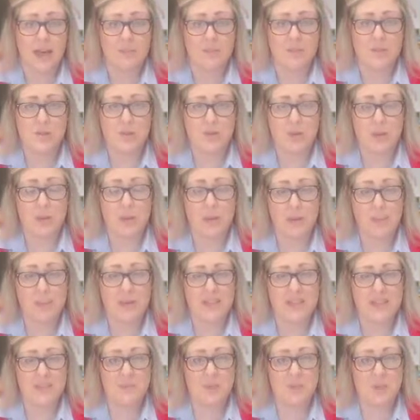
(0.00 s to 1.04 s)
so there will be
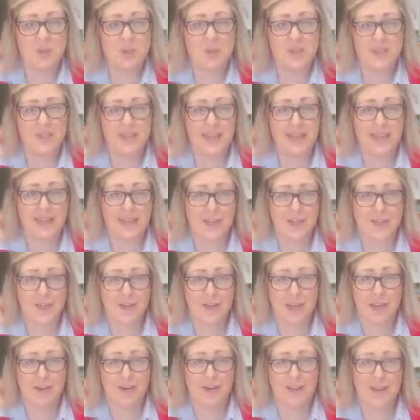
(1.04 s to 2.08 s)
some turn taking and
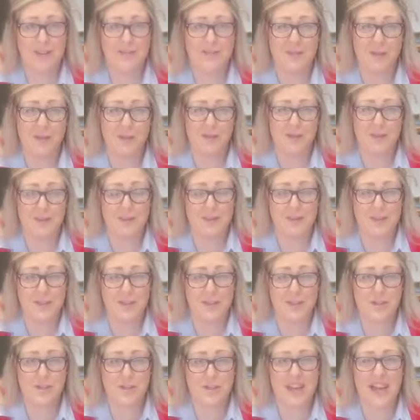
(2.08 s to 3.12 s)
sharing involved when the
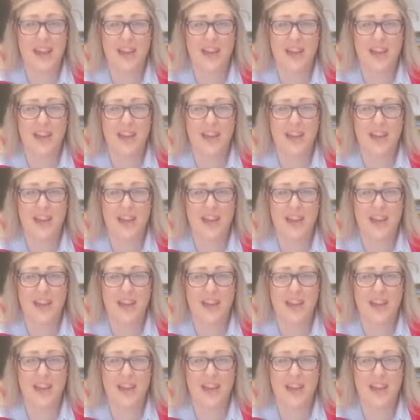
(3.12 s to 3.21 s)
children